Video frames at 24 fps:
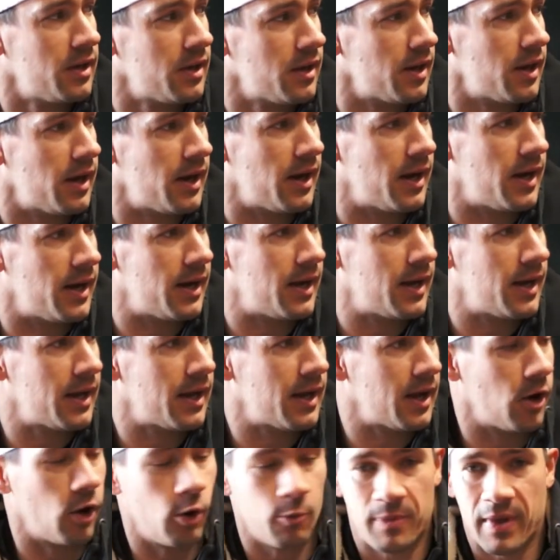I
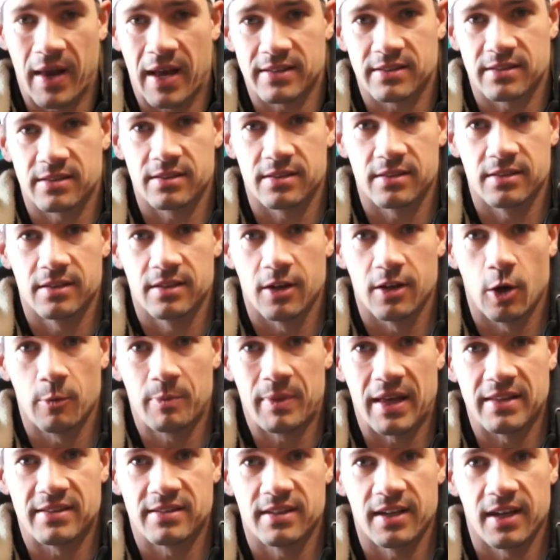hope that's
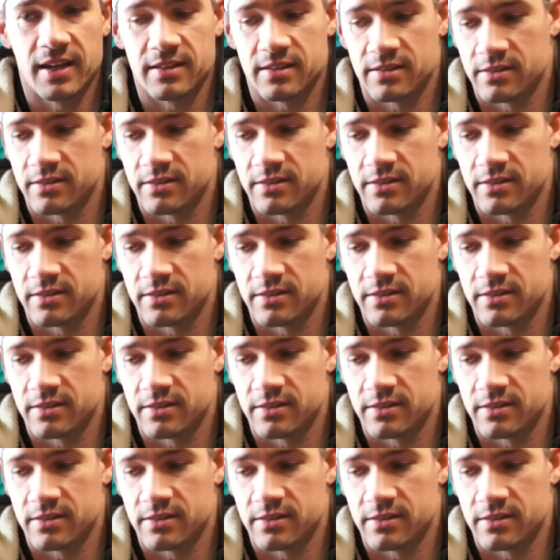it.